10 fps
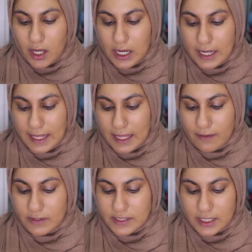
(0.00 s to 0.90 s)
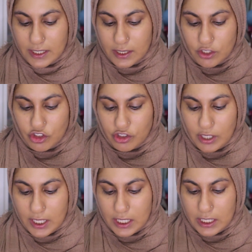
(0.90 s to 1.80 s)
I have it in the
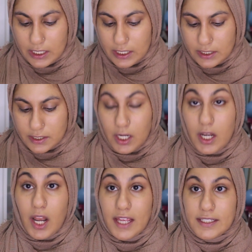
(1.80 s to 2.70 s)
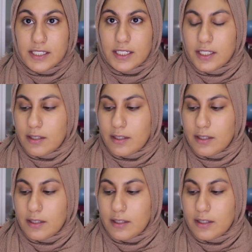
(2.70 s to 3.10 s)
shade Light.